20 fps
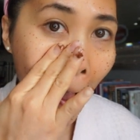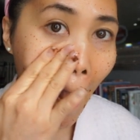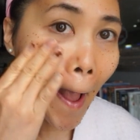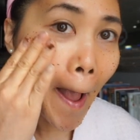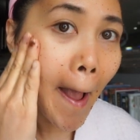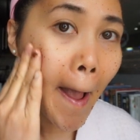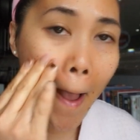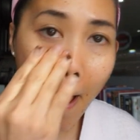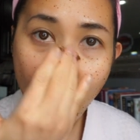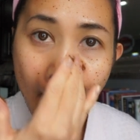
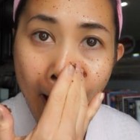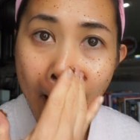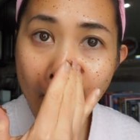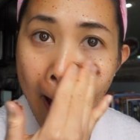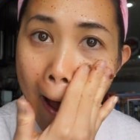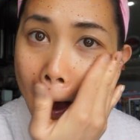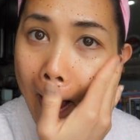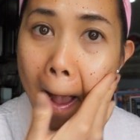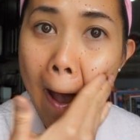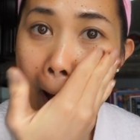I
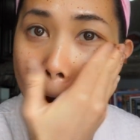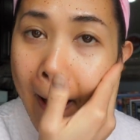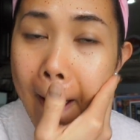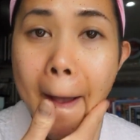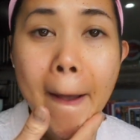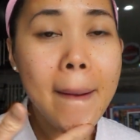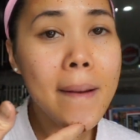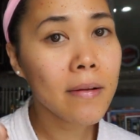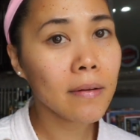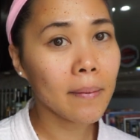normally would
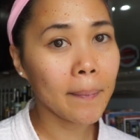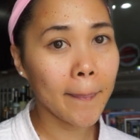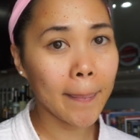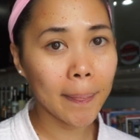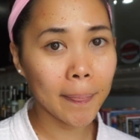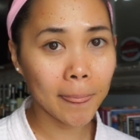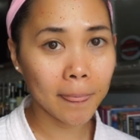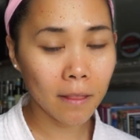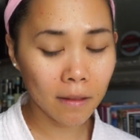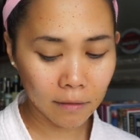leave this
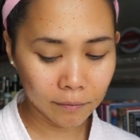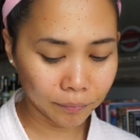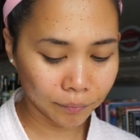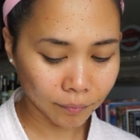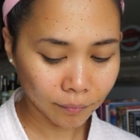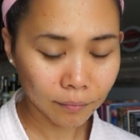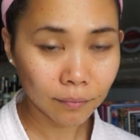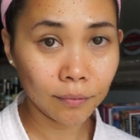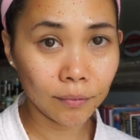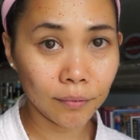mixture on my
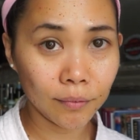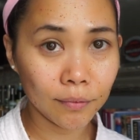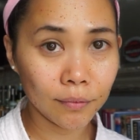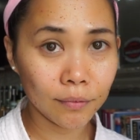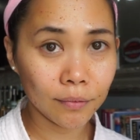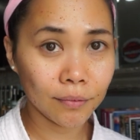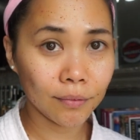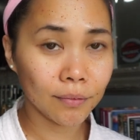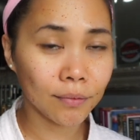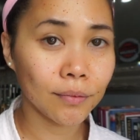face for
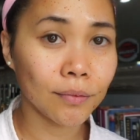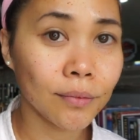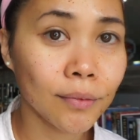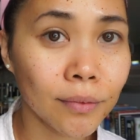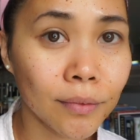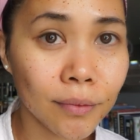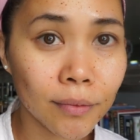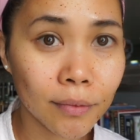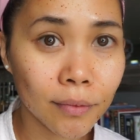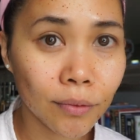5
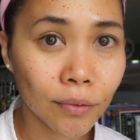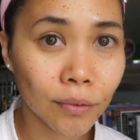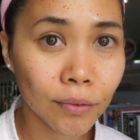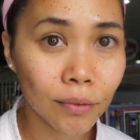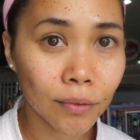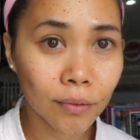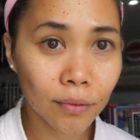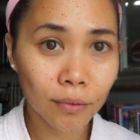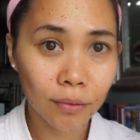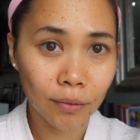minutes, and
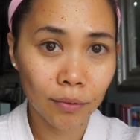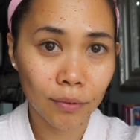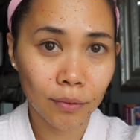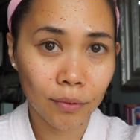now we'll